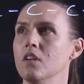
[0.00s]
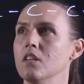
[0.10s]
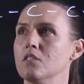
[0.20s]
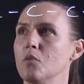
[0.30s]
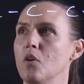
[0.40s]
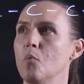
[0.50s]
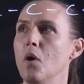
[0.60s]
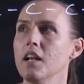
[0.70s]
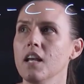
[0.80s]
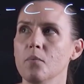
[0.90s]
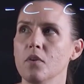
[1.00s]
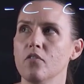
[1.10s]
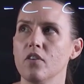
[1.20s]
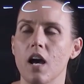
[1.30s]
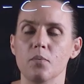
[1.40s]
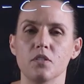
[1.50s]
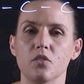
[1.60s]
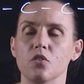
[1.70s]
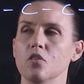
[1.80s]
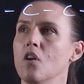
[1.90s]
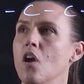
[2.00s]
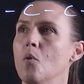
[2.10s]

So we've got one coming off carbon two,